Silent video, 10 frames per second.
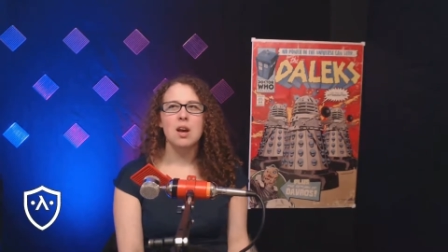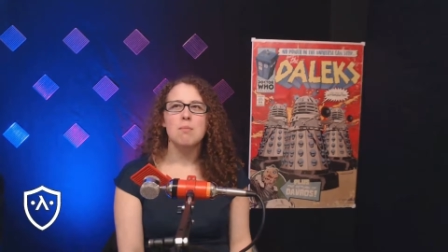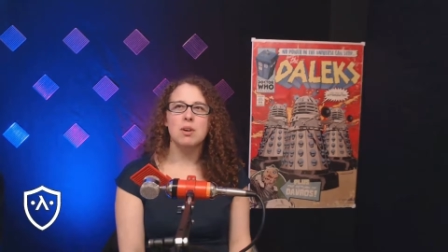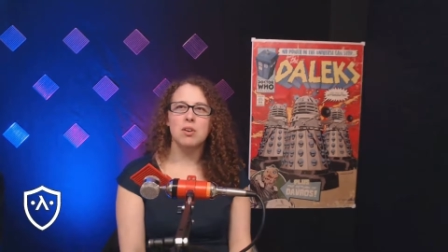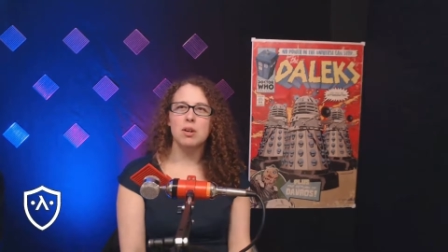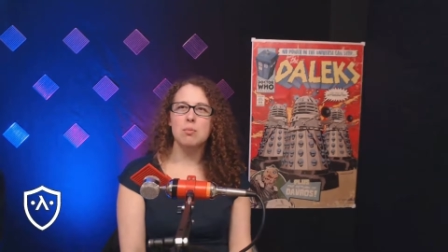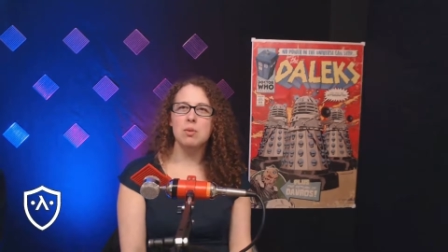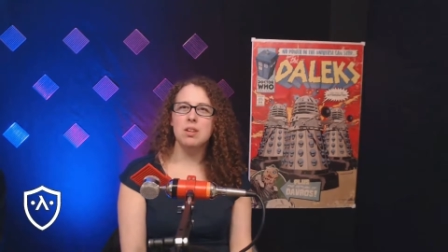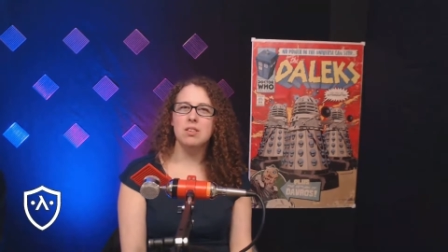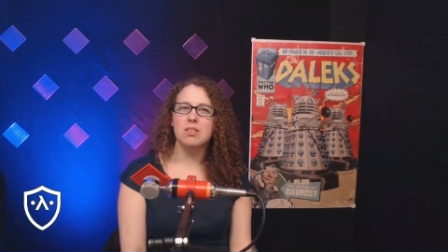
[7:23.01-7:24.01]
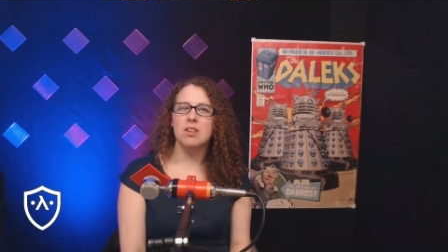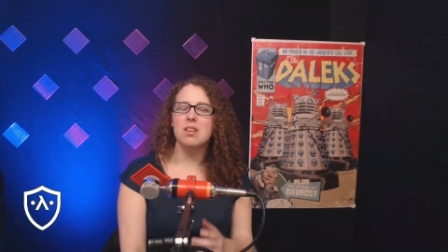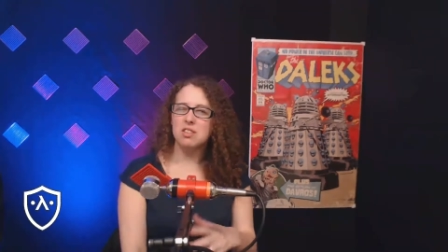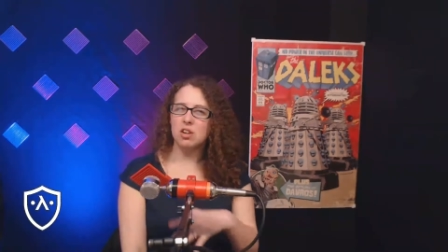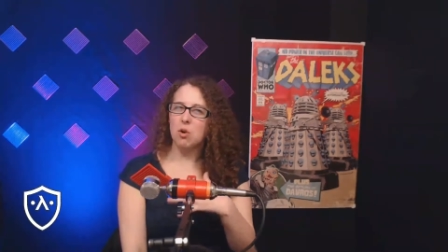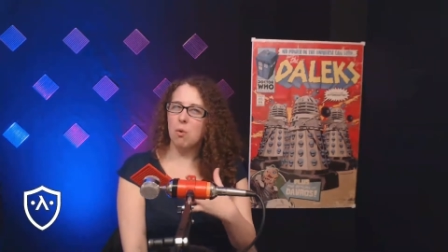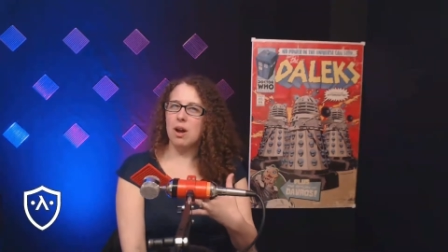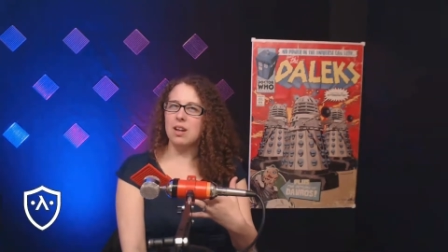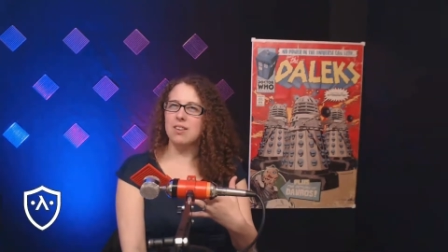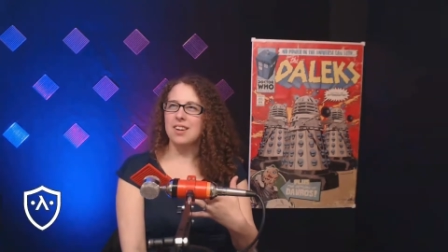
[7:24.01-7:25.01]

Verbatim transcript: But Gremlins isn't quite,